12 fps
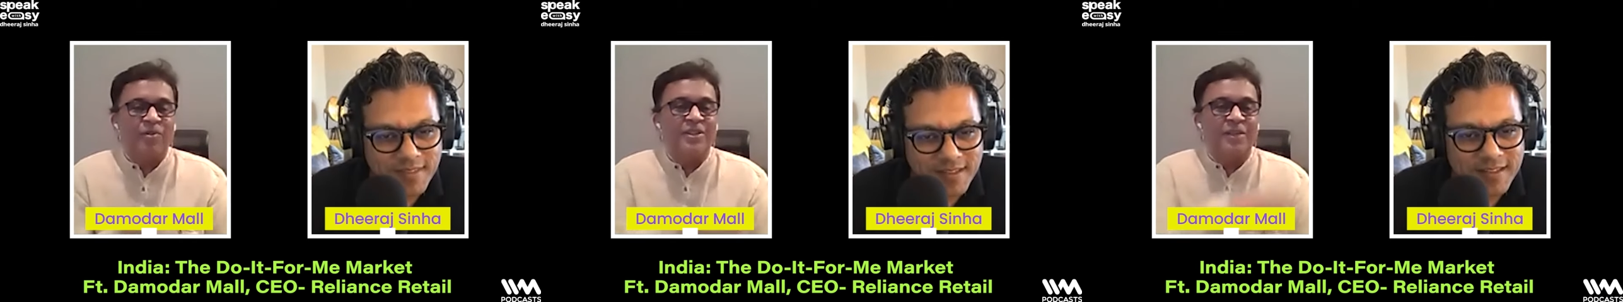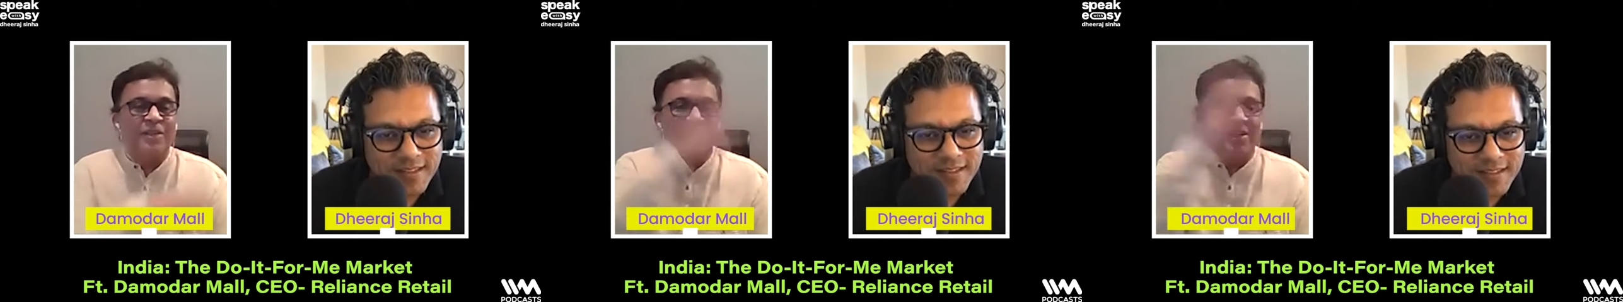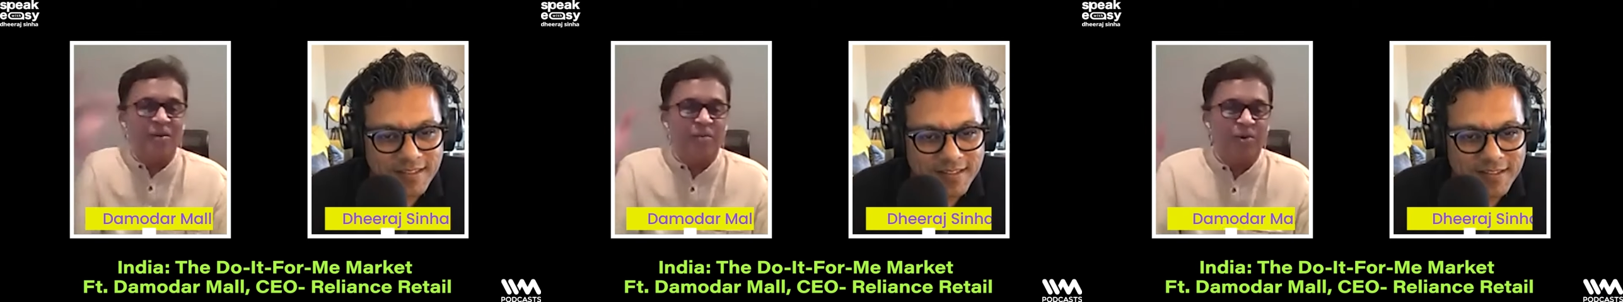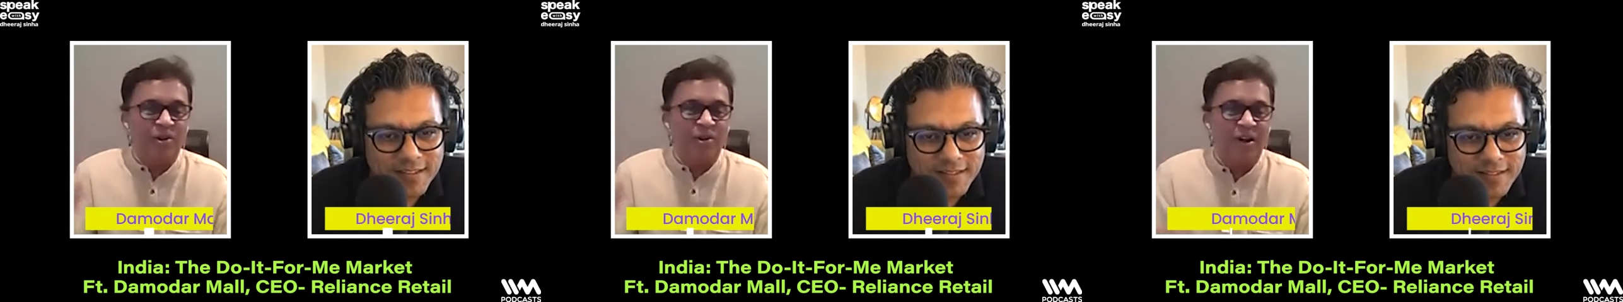Speaker 1: Depending
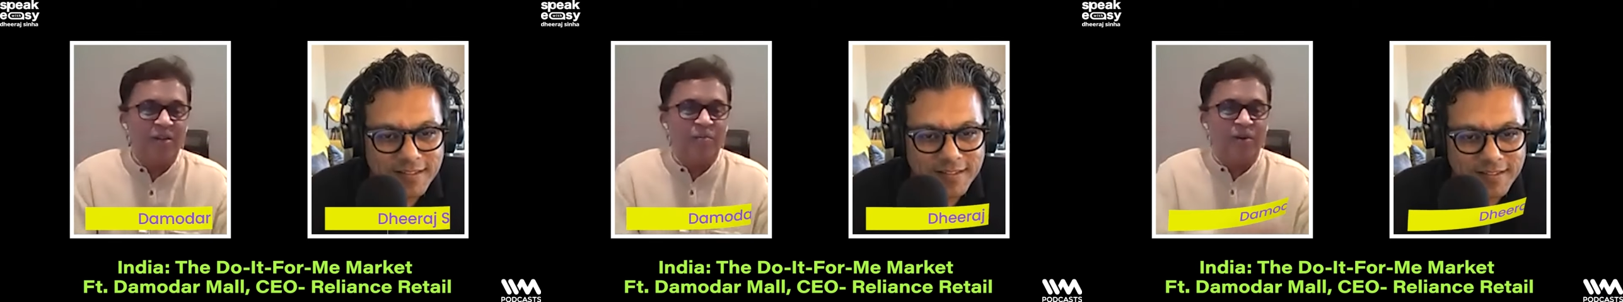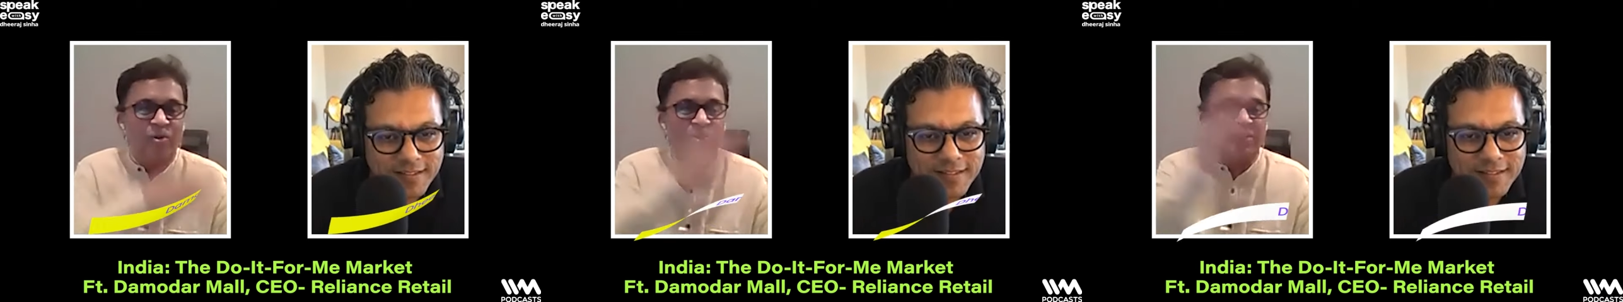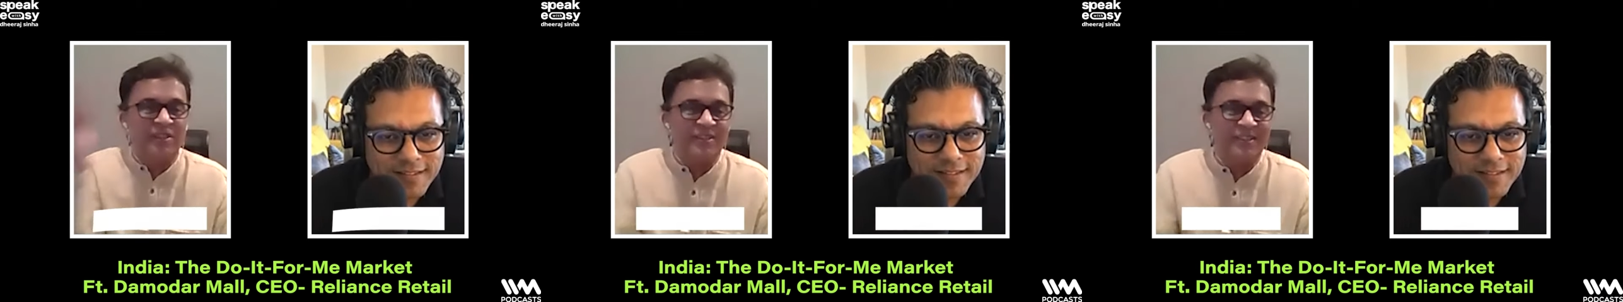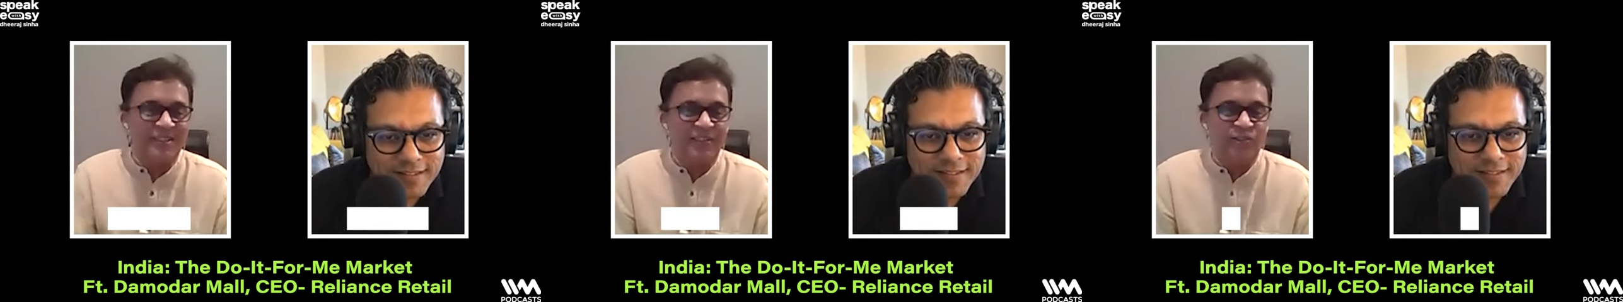upon her
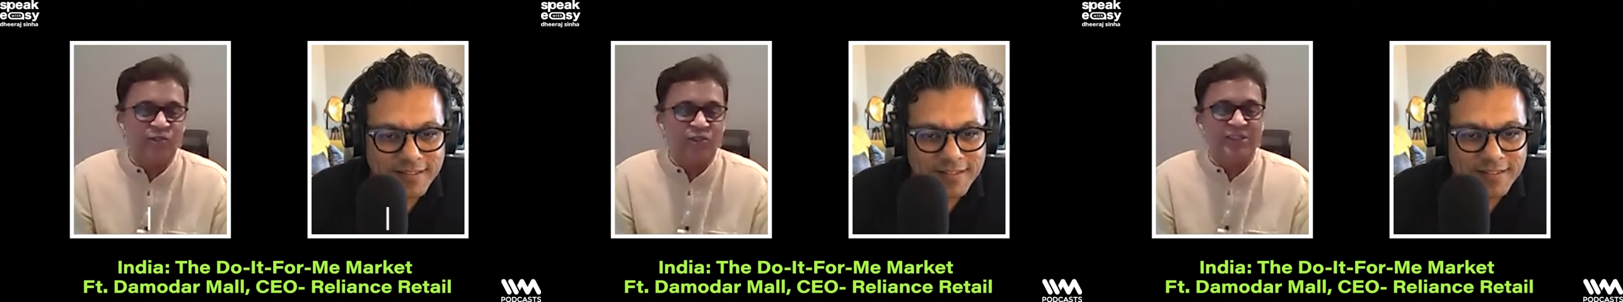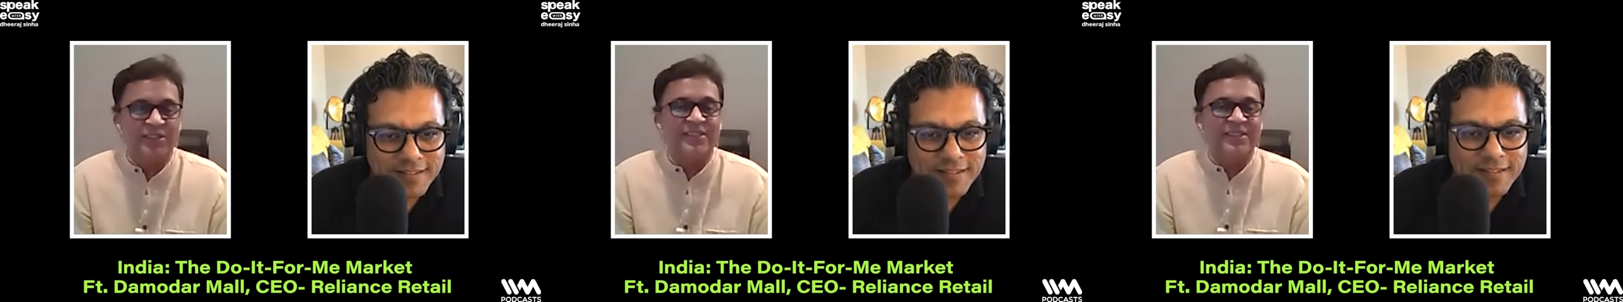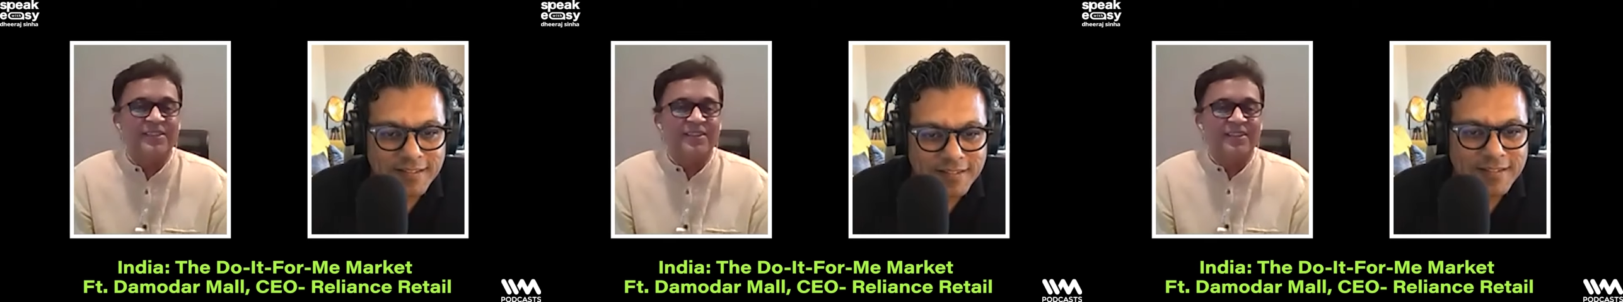browsing history,